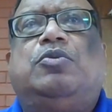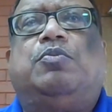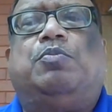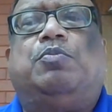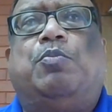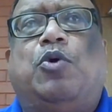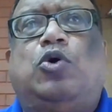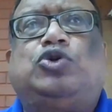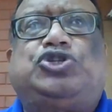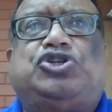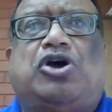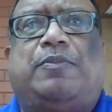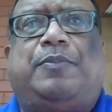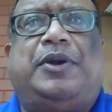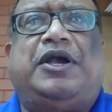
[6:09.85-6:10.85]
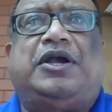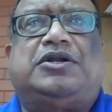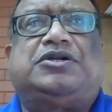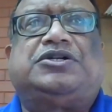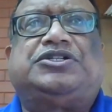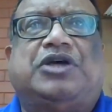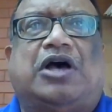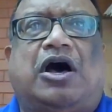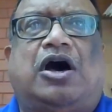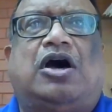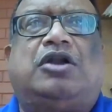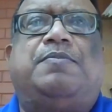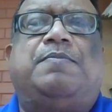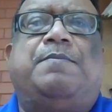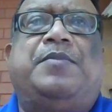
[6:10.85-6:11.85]
Most operators
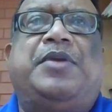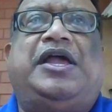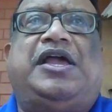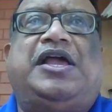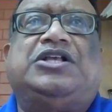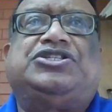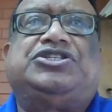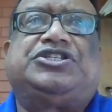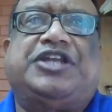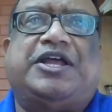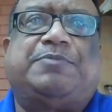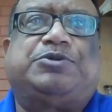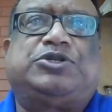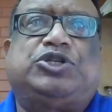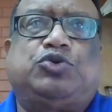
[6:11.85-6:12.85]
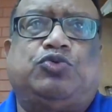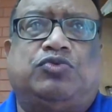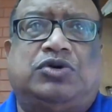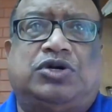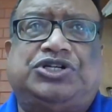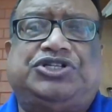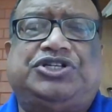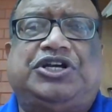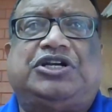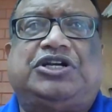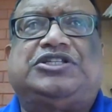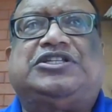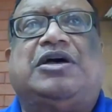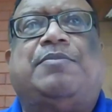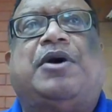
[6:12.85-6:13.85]
are making steps towards it.
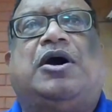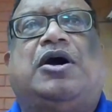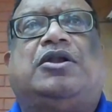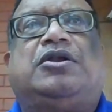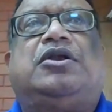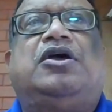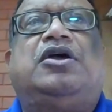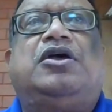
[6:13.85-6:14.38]
Some are,